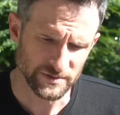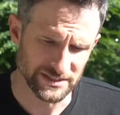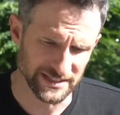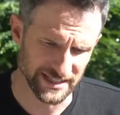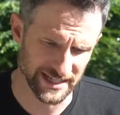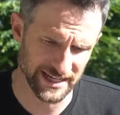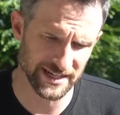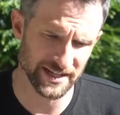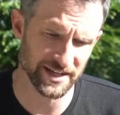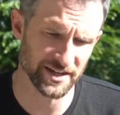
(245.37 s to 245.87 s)

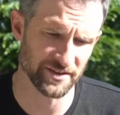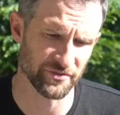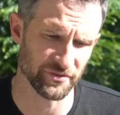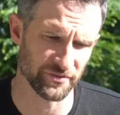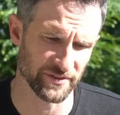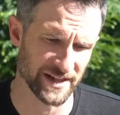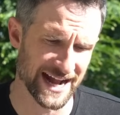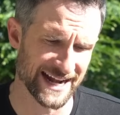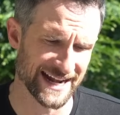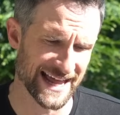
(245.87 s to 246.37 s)
get a good
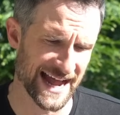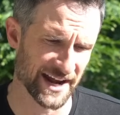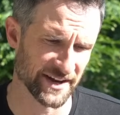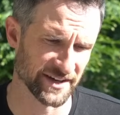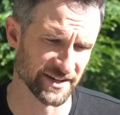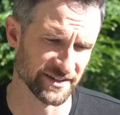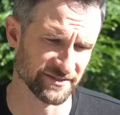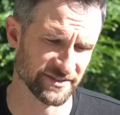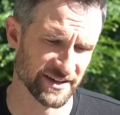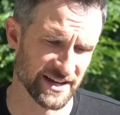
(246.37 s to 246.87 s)
flight out
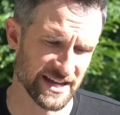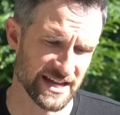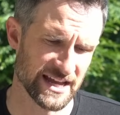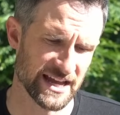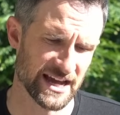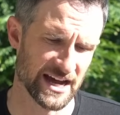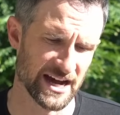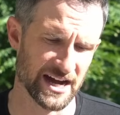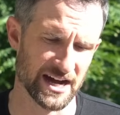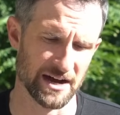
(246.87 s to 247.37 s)
of.
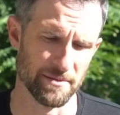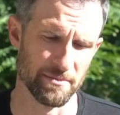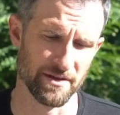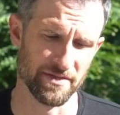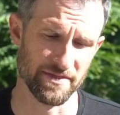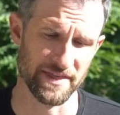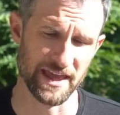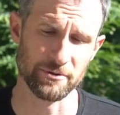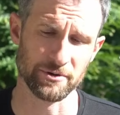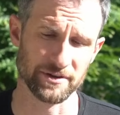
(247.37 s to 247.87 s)

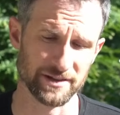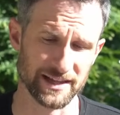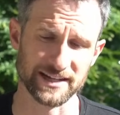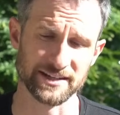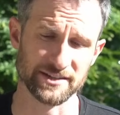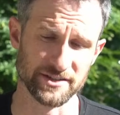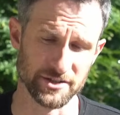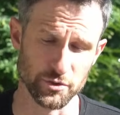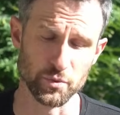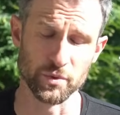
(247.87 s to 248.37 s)
They were
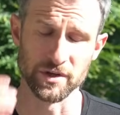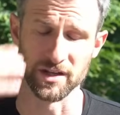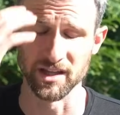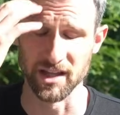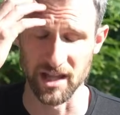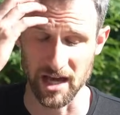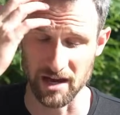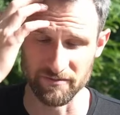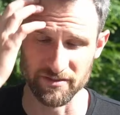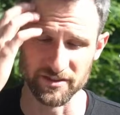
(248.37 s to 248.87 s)
like, you would
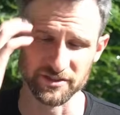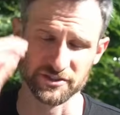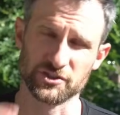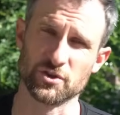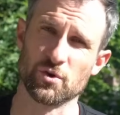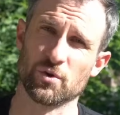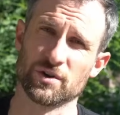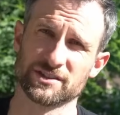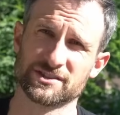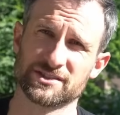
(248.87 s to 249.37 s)
love the
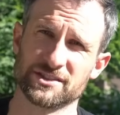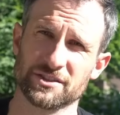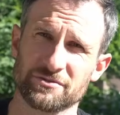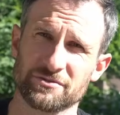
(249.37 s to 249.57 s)
Scorch. So